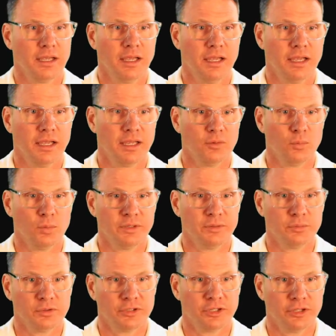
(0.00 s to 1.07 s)
And we
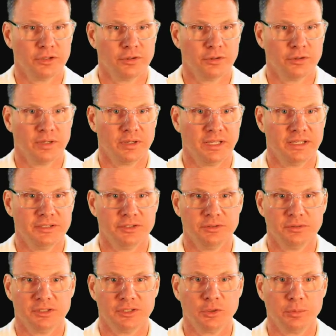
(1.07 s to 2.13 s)
will go and
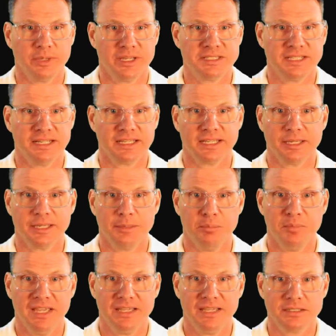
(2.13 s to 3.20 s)
do Liquibase data
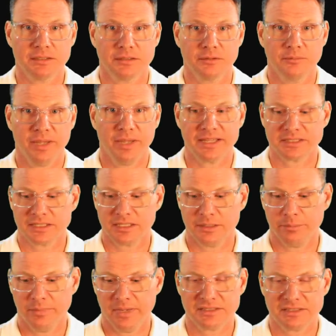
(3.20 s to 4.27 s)
commit, pass in a
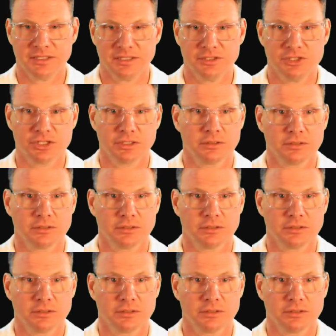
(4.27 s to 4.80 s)
message.